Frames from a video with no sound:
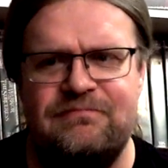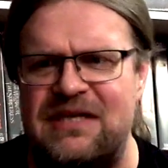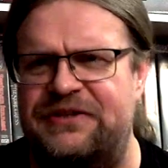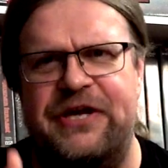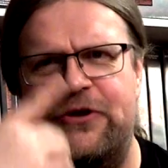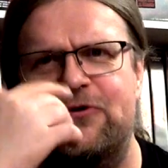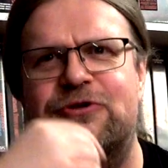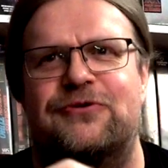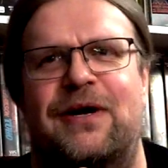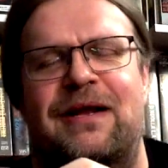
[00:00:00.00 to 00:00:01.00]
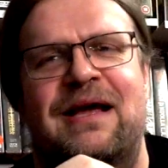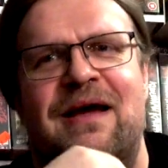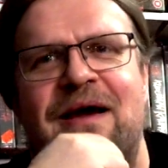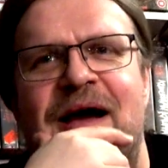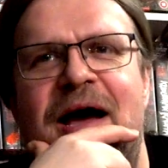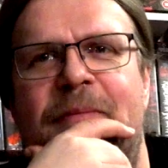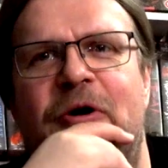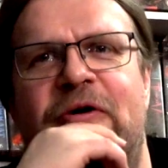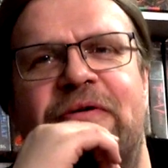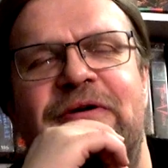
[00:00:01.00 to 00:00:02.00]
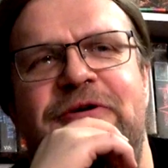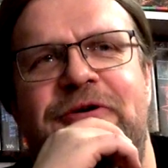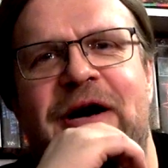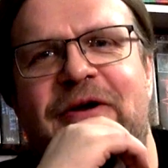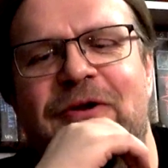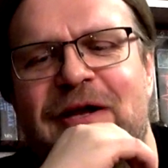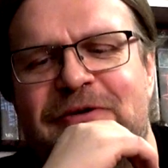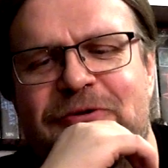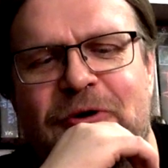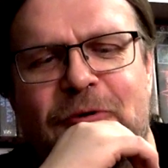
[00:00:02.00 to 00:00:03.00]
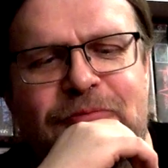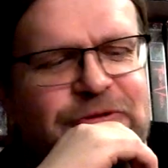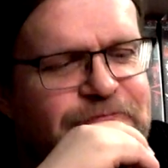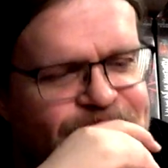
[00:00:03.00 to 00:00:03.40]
the usual Hammer Dracula tropes.